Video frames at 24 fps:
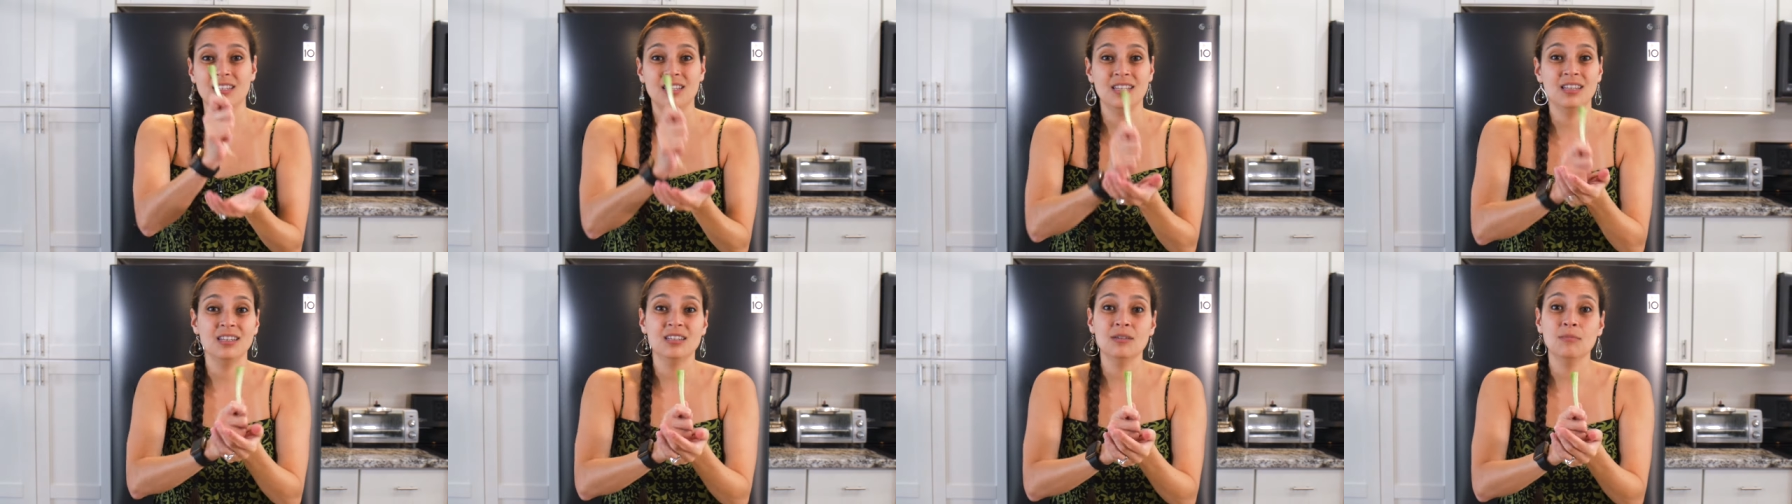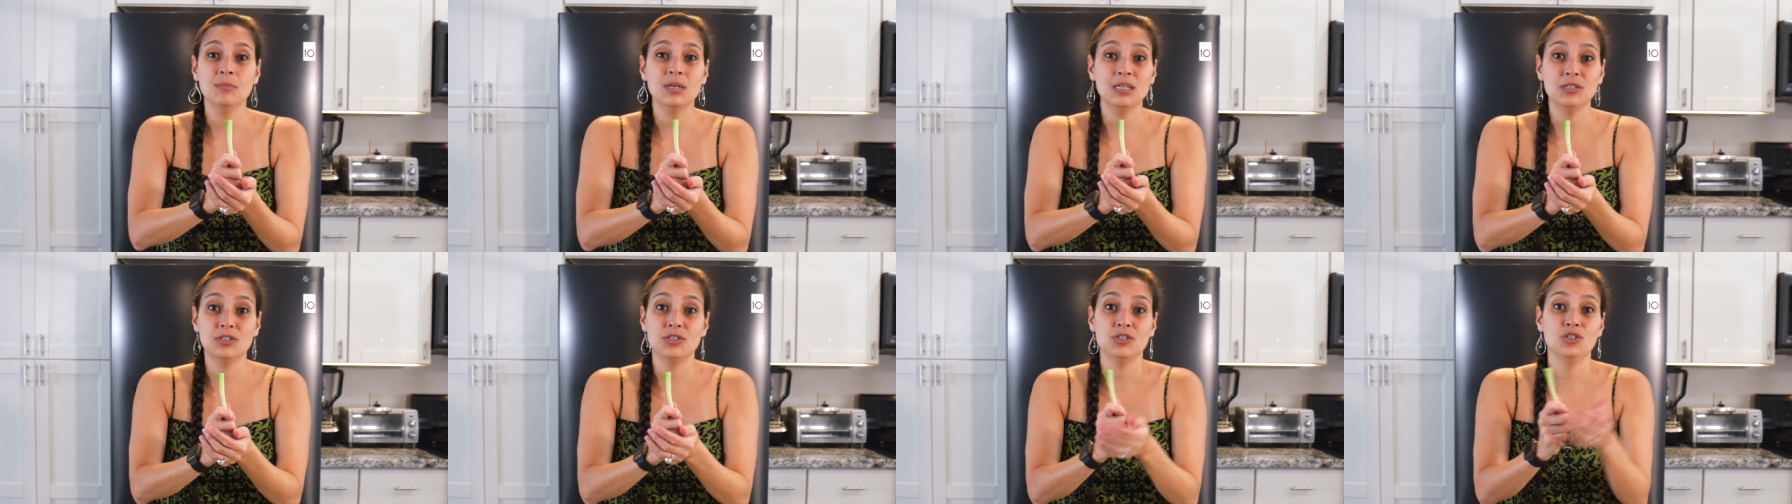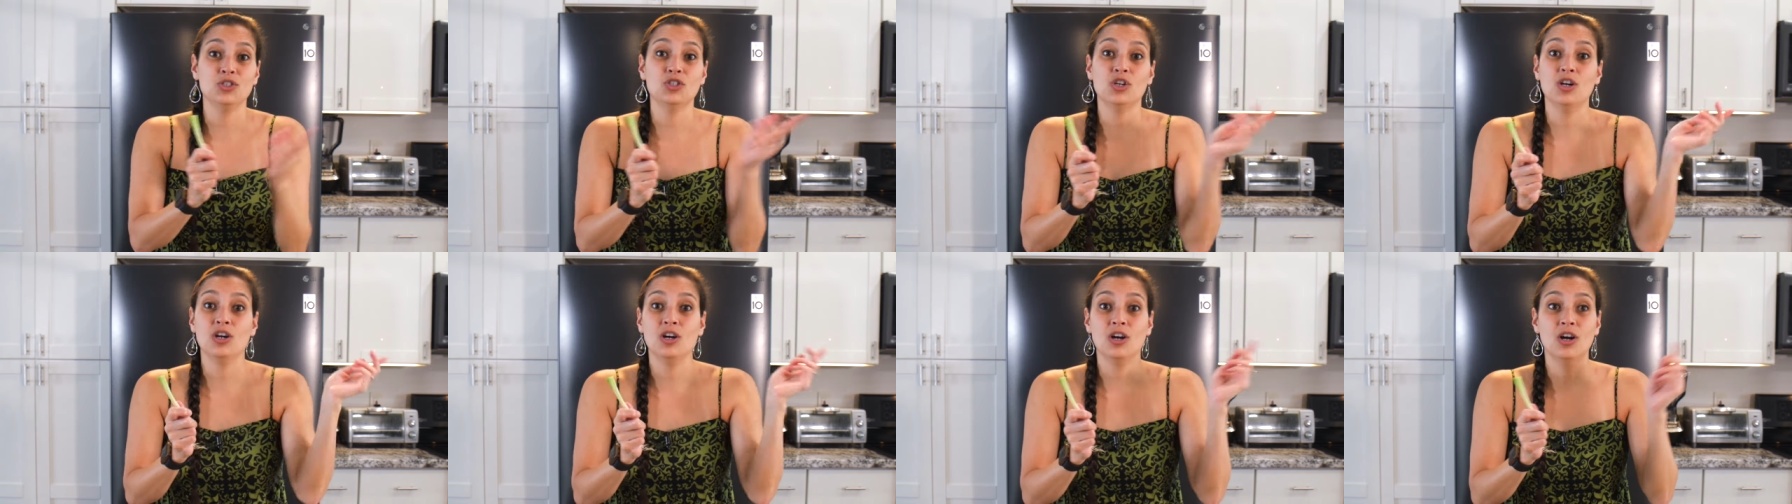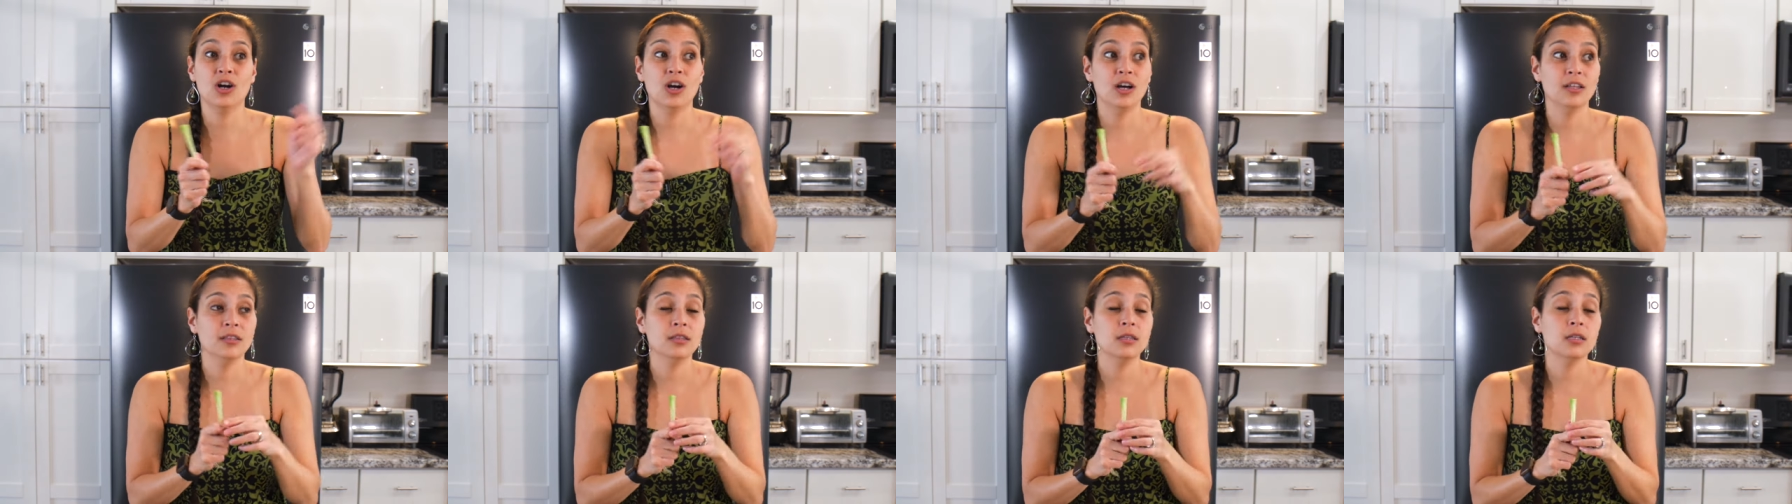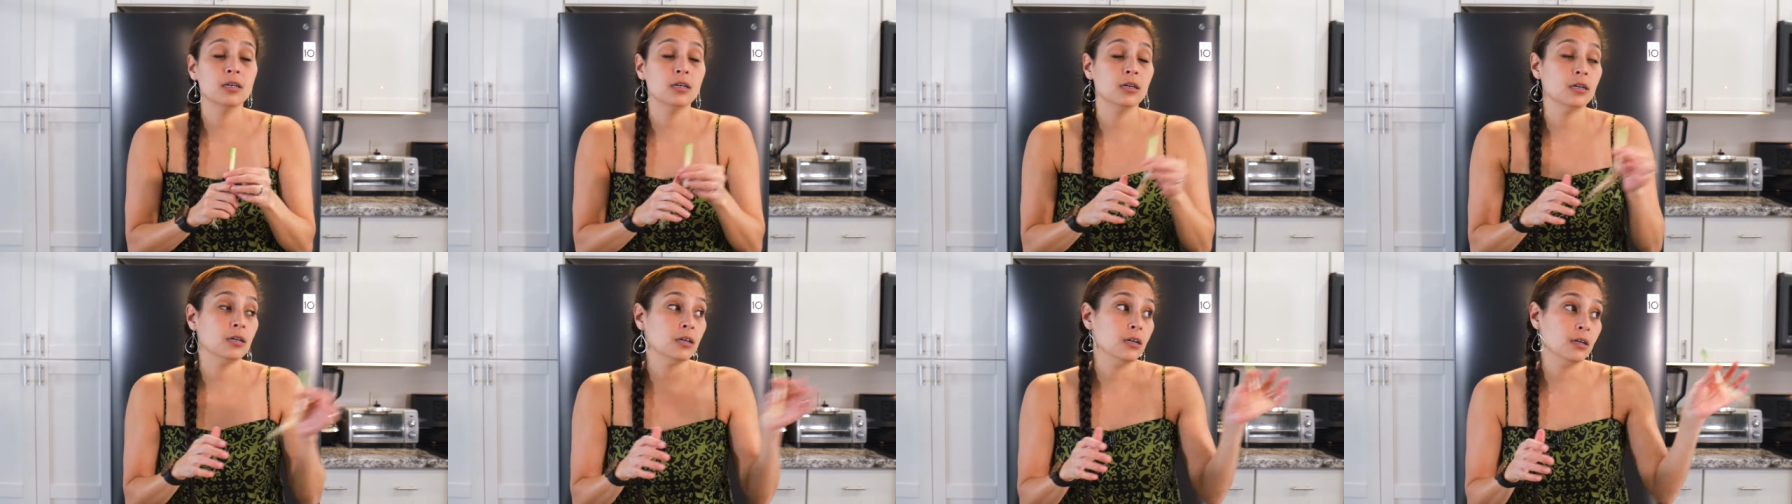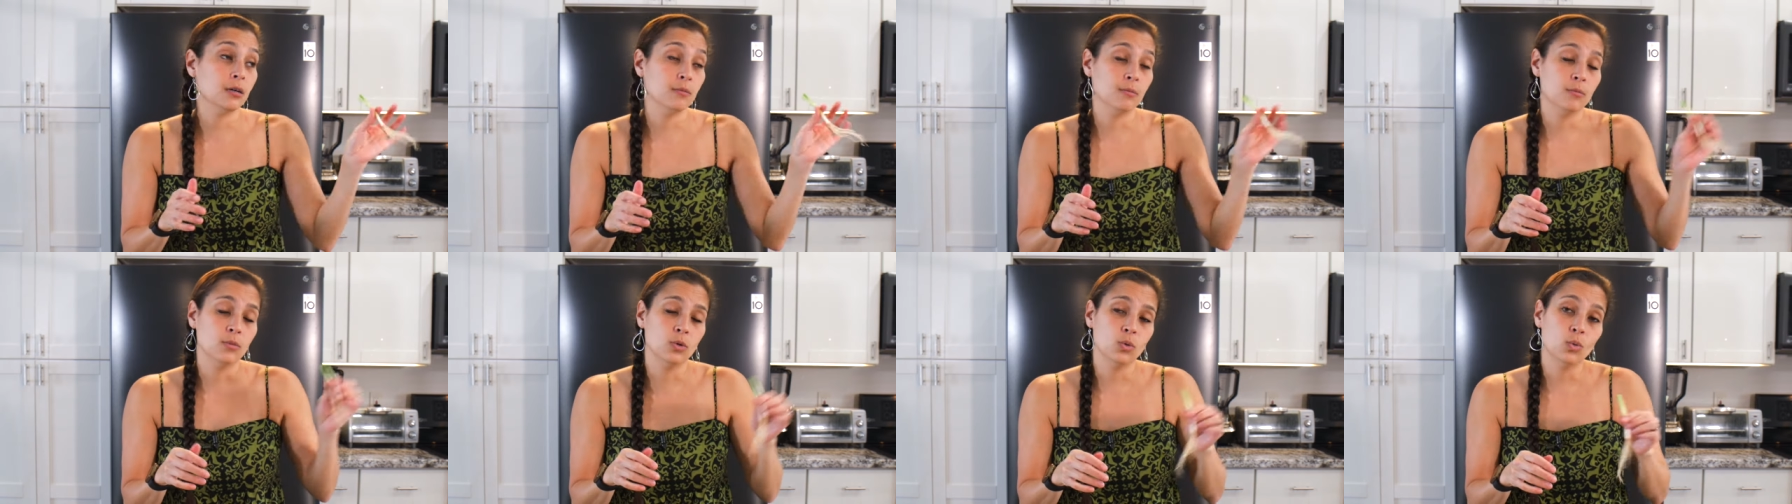in a mason jar on the
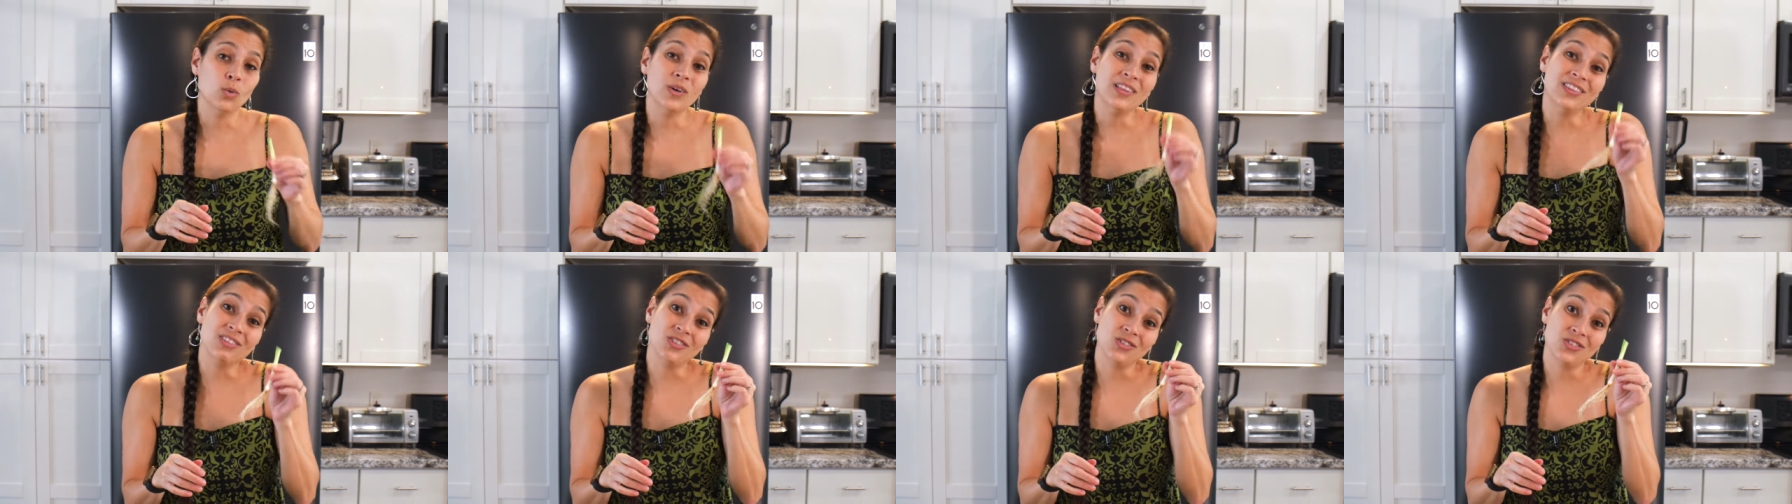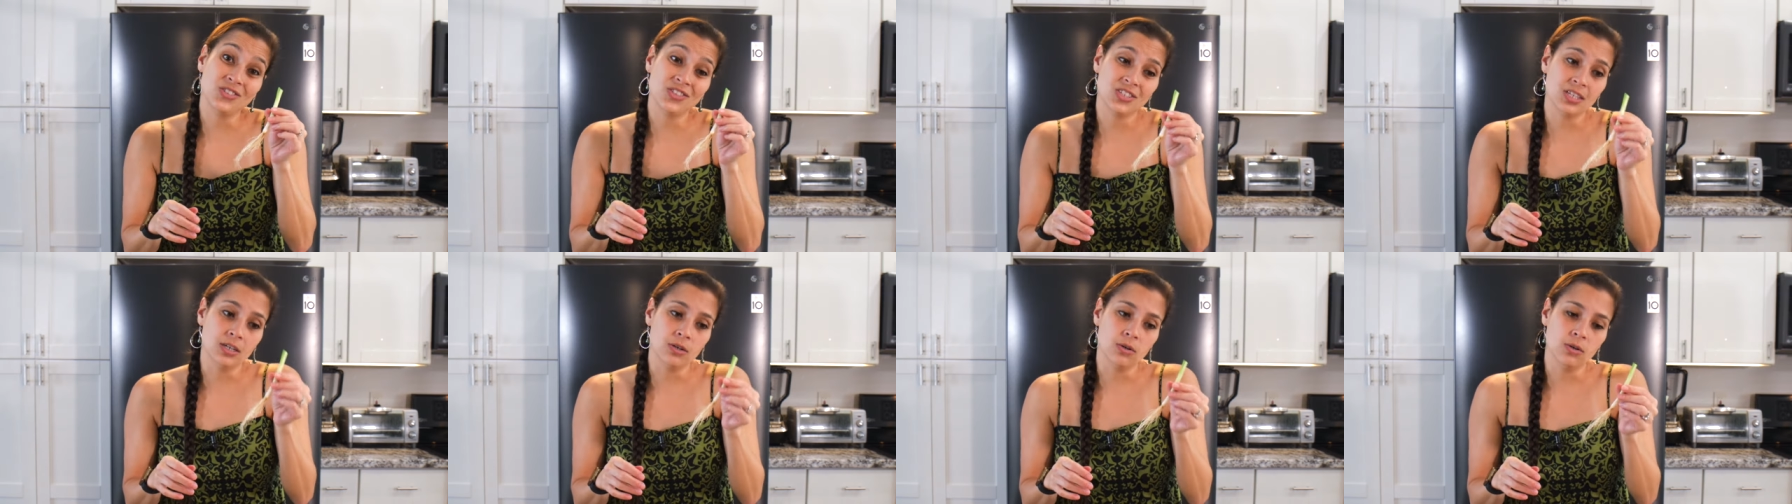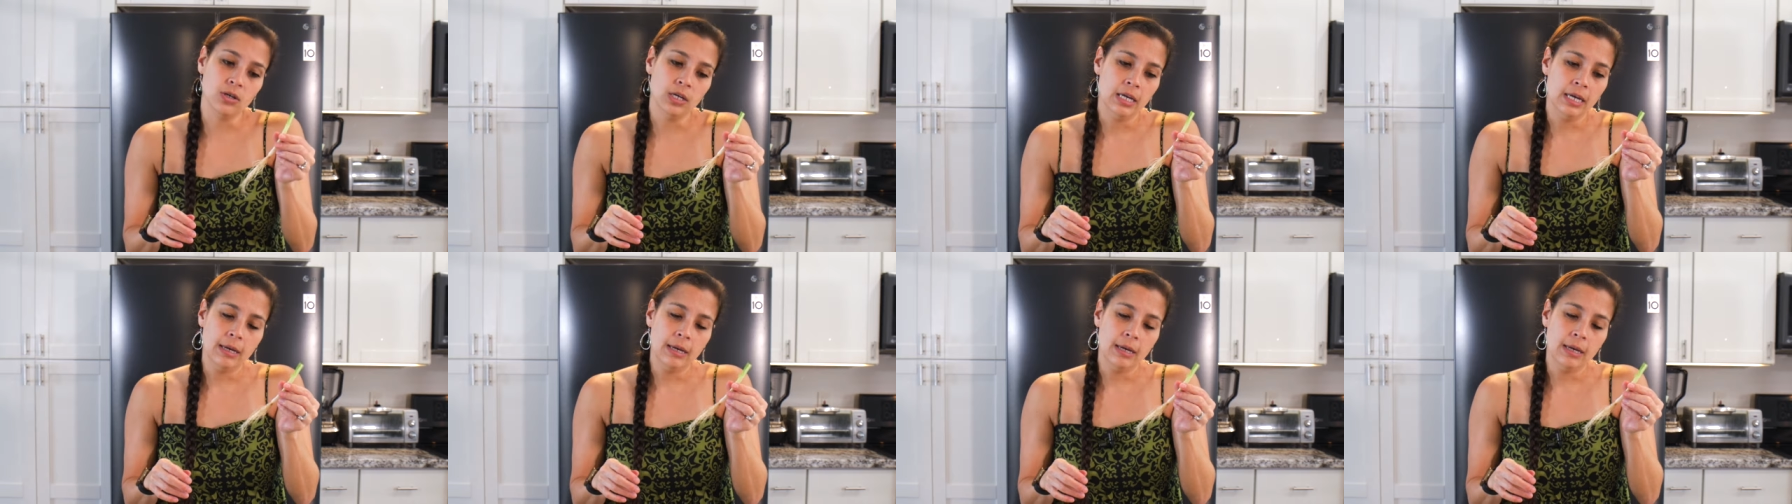um, windowsill.